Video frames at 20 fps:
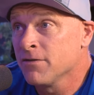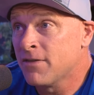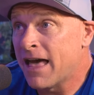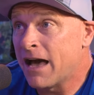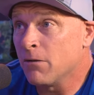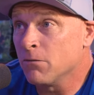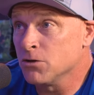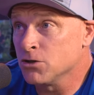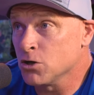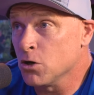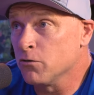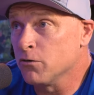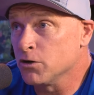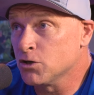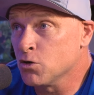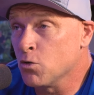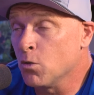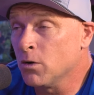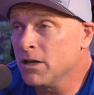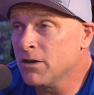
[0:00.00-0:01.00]
That was
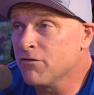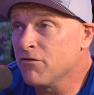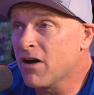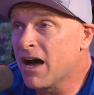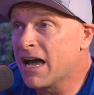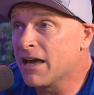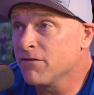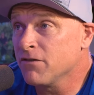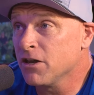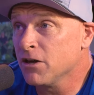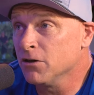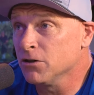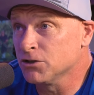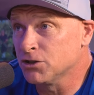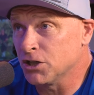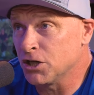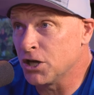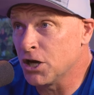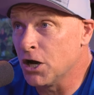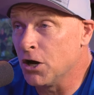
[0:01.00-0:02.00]
over 25
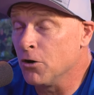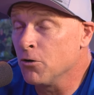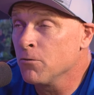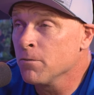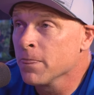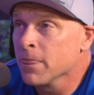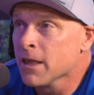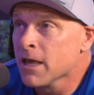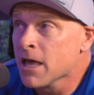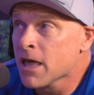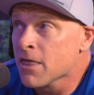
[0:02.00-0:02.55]
years ago.